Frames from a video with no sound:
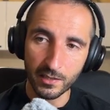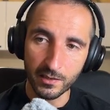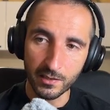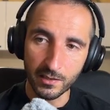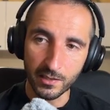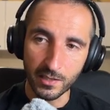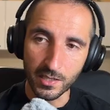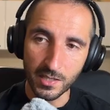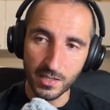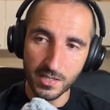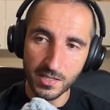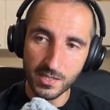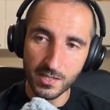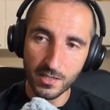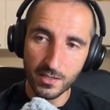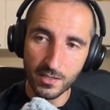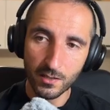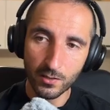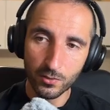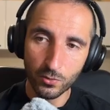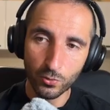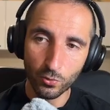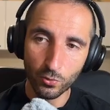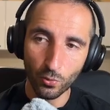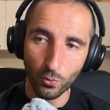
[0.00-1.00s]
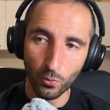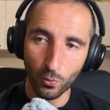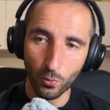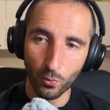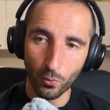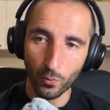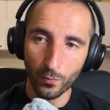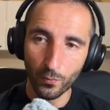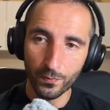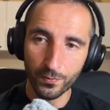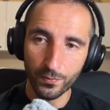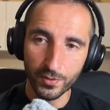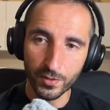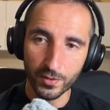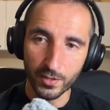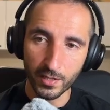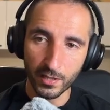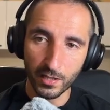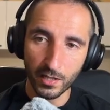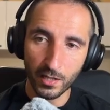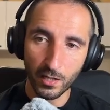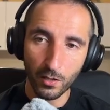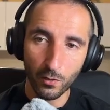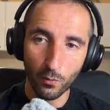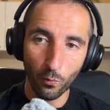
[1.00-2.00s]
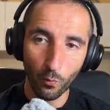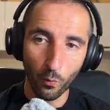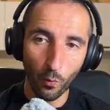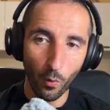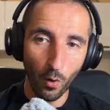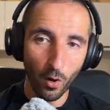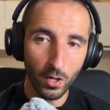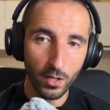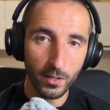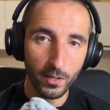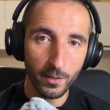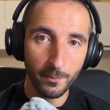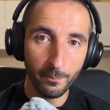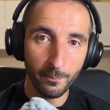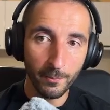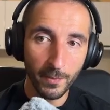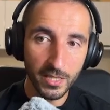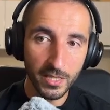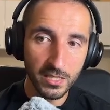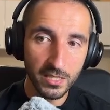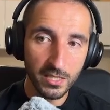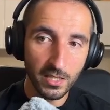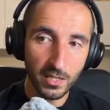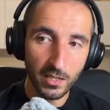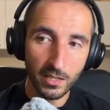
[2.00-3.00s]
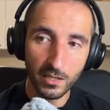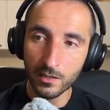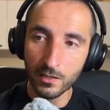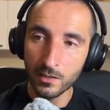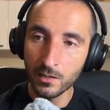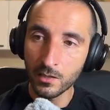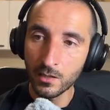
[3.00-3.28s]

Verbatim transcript: this to the walk metric